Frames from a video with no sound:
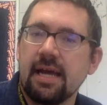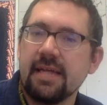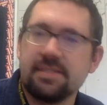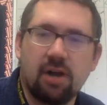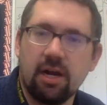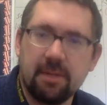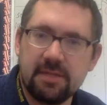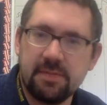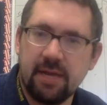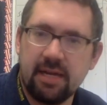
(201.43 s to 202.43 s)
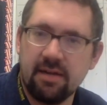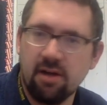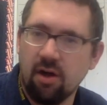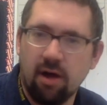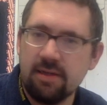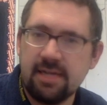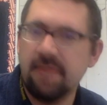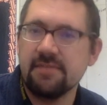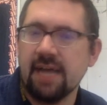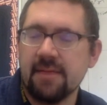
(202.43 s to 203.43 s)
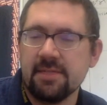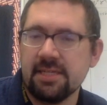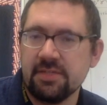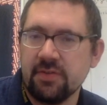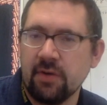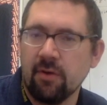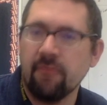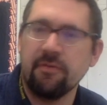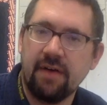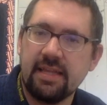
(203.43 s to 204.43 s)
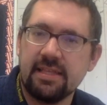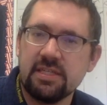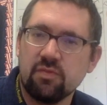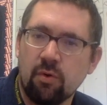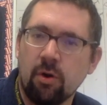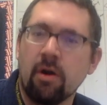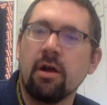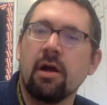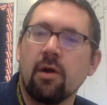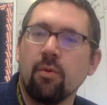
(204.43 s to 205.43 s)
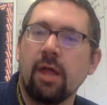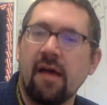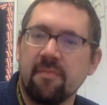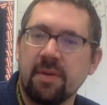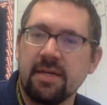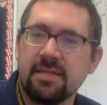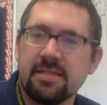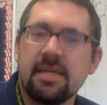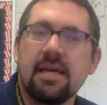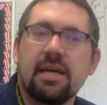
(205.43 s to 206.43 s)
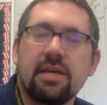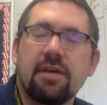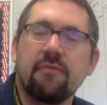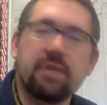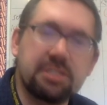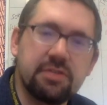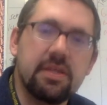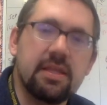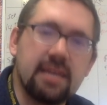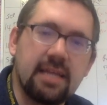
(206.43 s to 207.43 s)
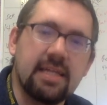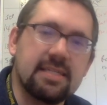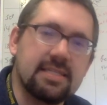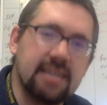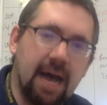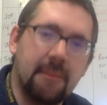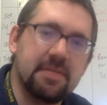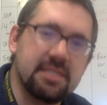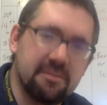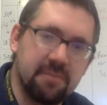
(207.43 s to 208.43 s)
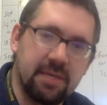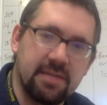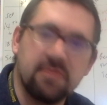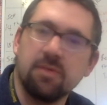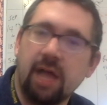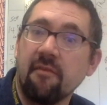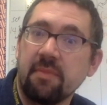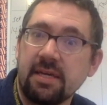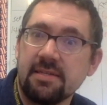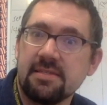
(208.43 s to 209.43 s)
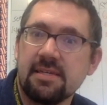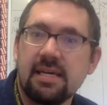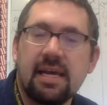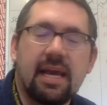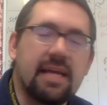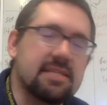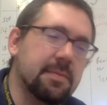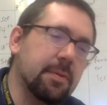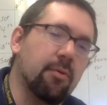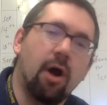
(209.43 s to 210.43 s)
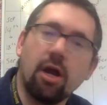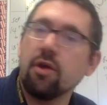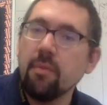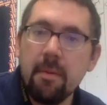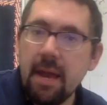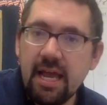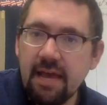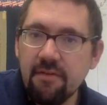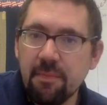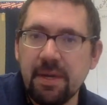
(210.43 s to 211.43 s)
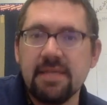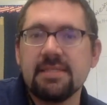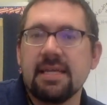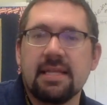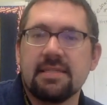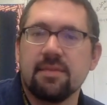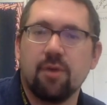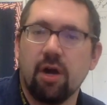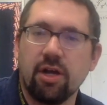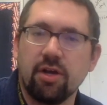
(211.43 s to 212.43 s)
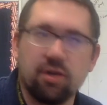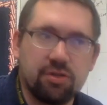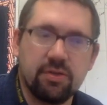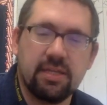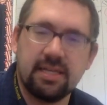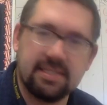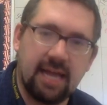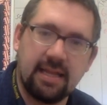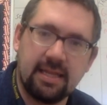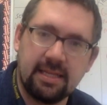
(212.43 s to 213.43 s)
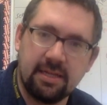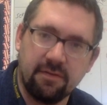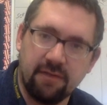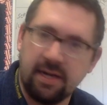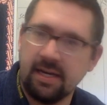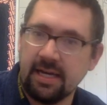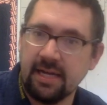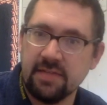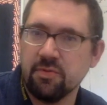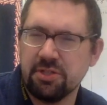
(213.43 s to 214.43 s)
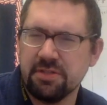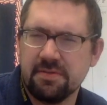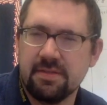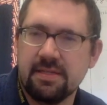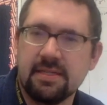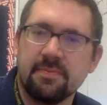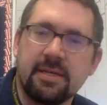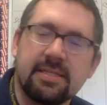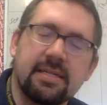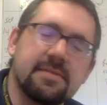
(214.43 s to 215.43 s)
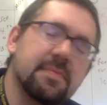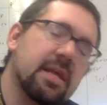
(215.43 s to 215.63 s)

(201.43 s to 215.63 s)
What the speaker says: It's an argument that's made a ton of times in history where if we fight this war, we'll have peace. If we do the thing that's the opposite of peace, we'll have peace. And some people will argue, well, it may give you peace. And then some will argue you're doing the exact thing that you're fighting against, which doesn't make sense.